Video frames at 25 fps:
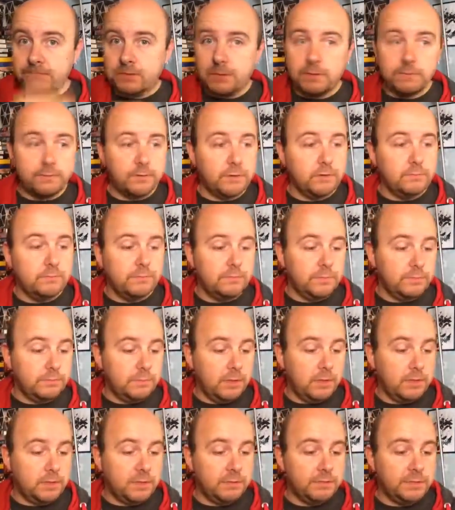from
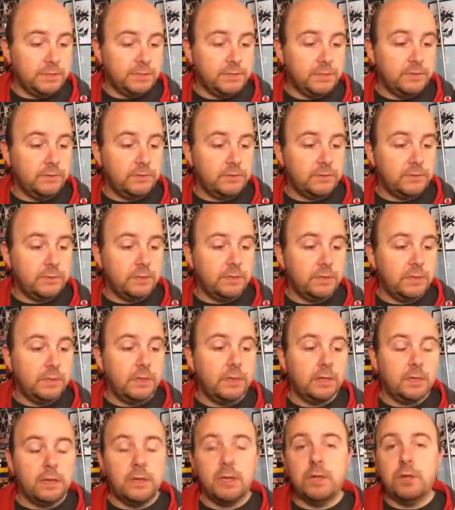Mortal Kombat series,
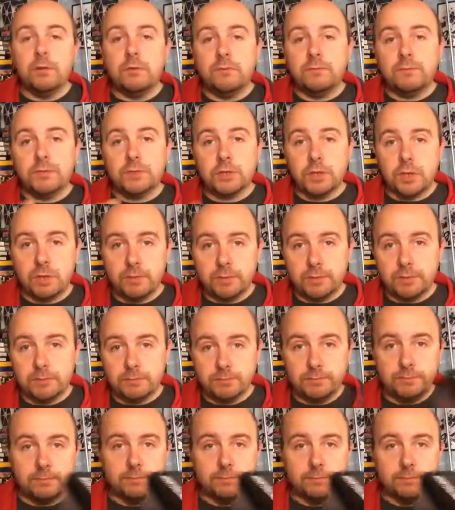along with Scorpion,